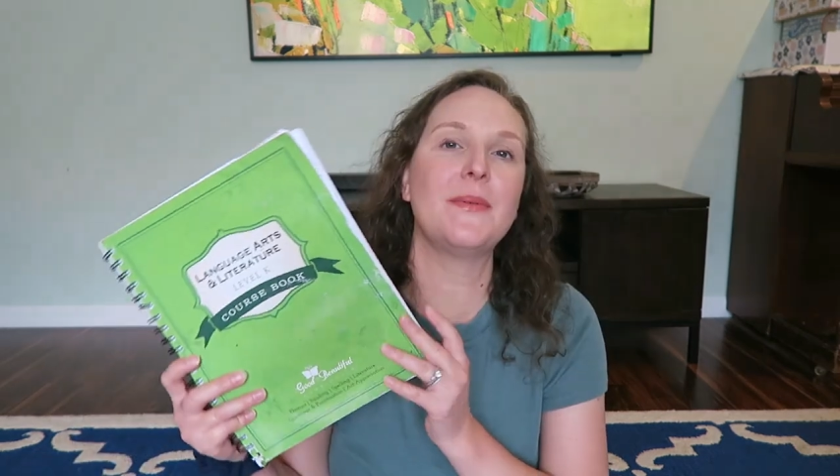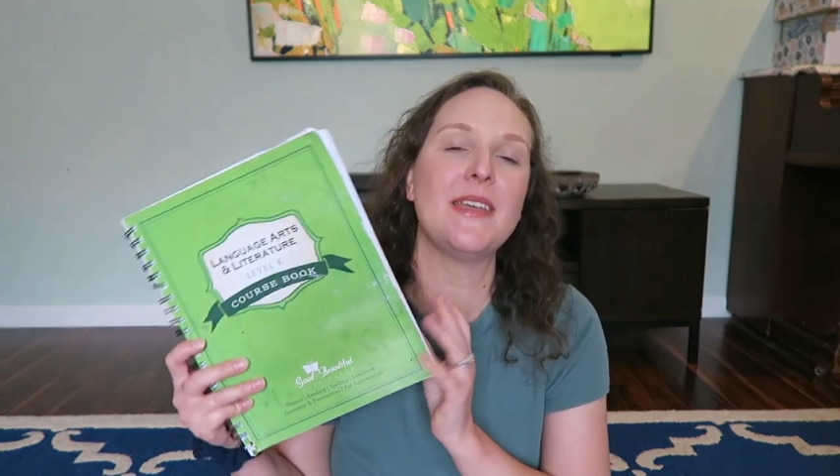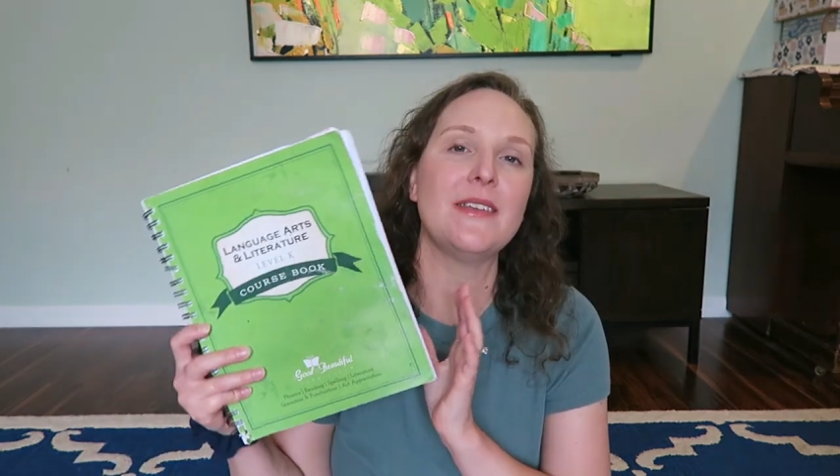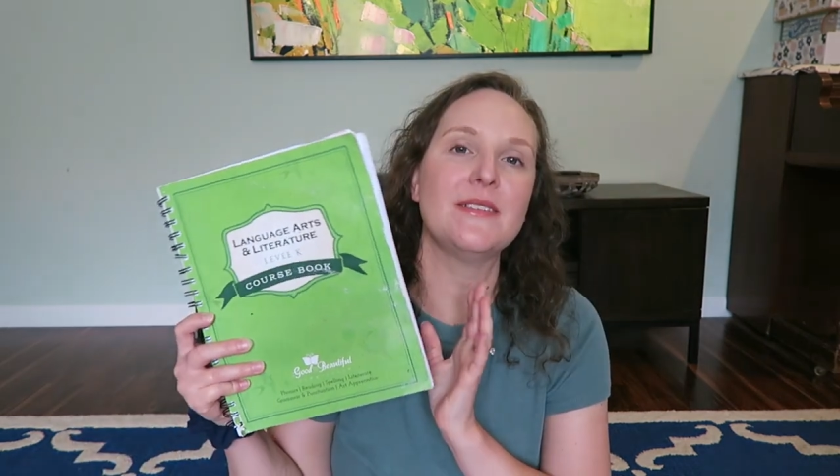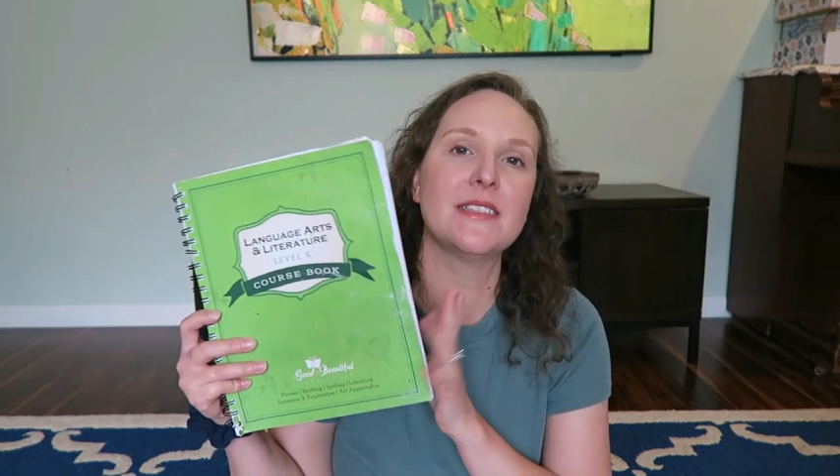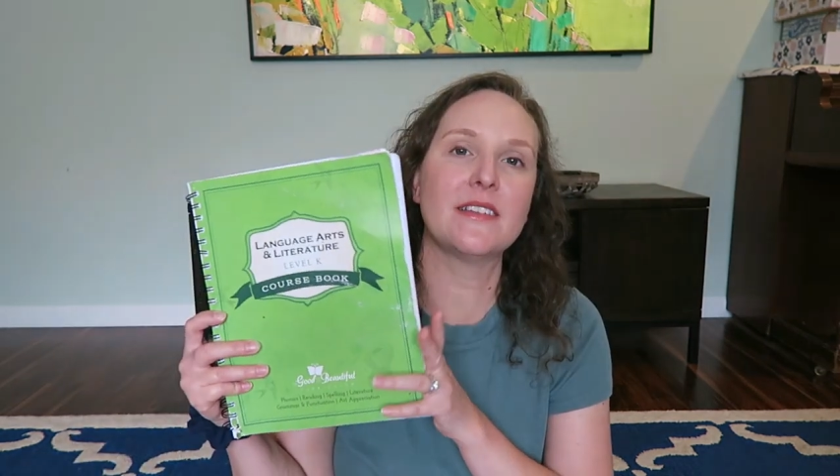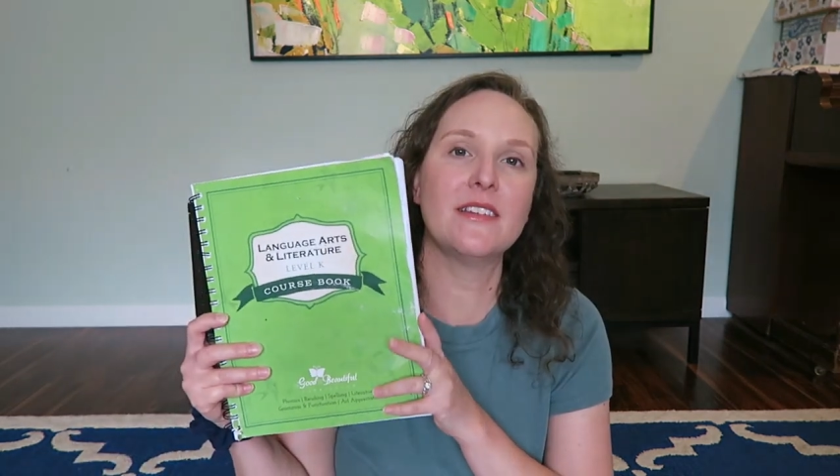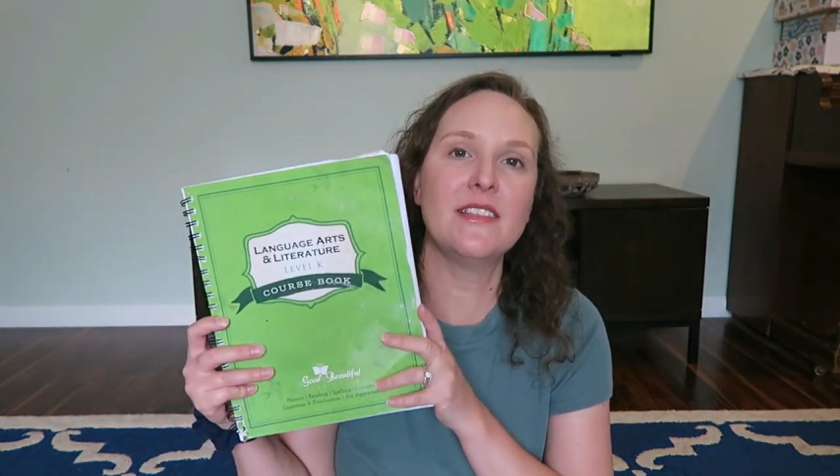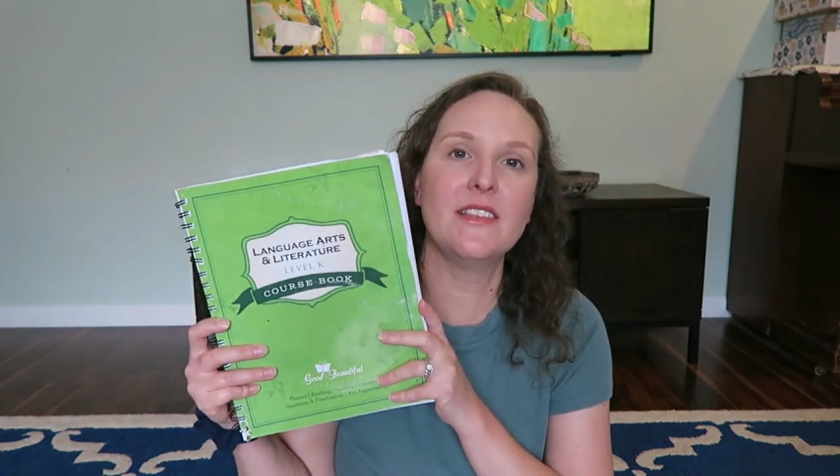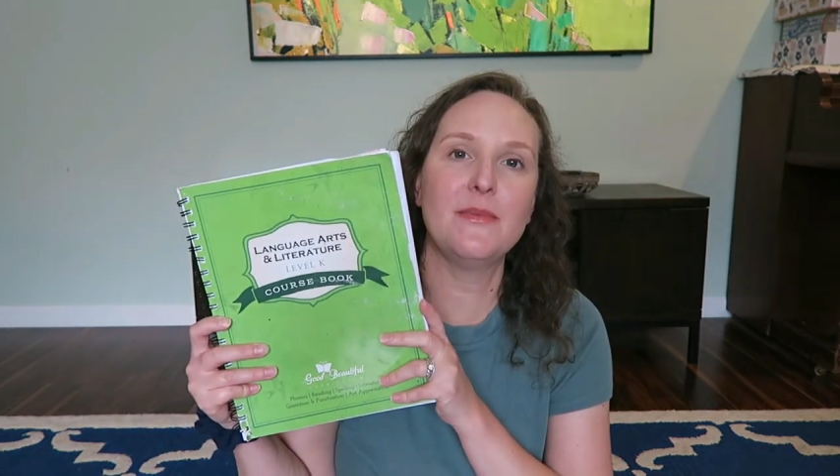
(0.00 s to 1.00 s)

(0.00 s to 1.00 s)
we use the Good and the